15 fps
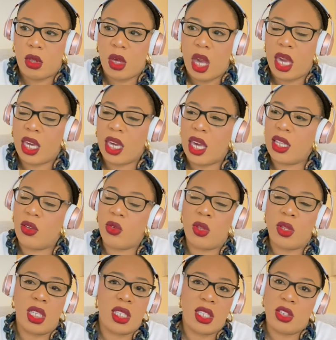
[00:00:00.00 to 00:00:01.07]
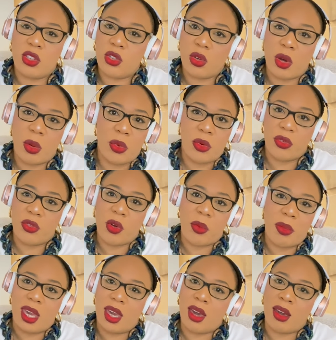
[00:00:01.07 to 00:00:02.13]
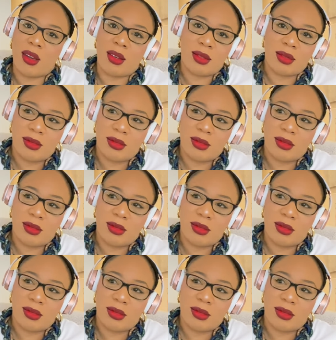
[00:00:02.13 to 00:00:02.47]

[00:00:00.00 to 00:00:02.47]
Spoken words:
I can only see trouble from here.